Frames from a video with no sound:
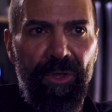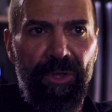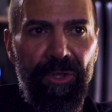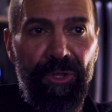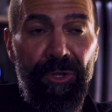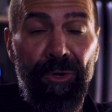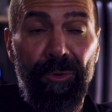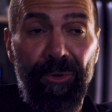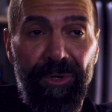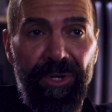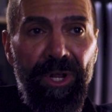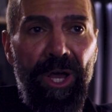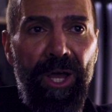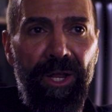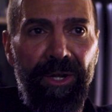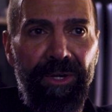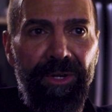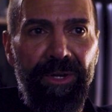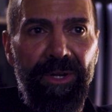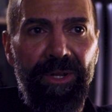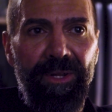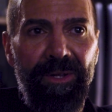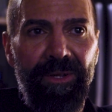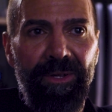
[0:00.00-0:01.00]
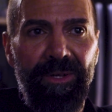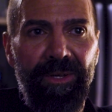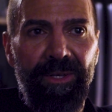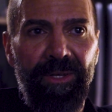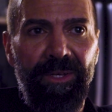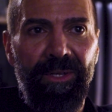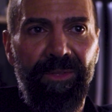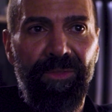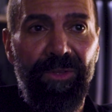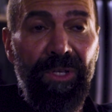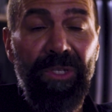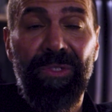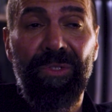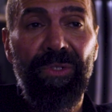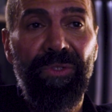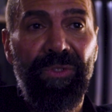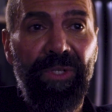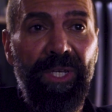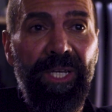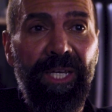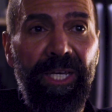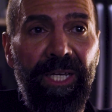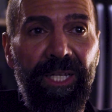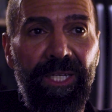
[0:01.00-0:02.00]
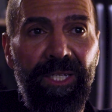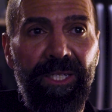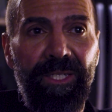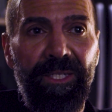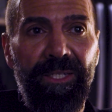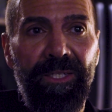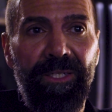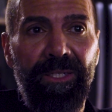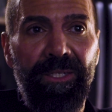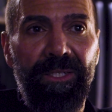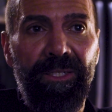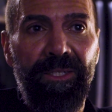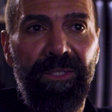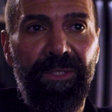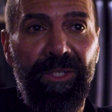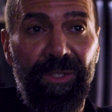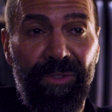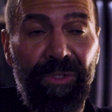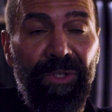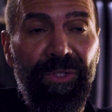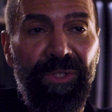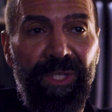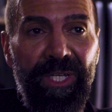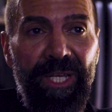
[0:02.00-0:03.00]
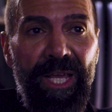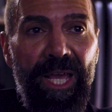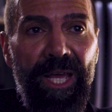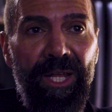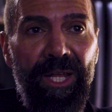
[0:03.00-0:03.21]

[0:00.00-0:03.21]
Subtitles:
You're done. This is it. This is the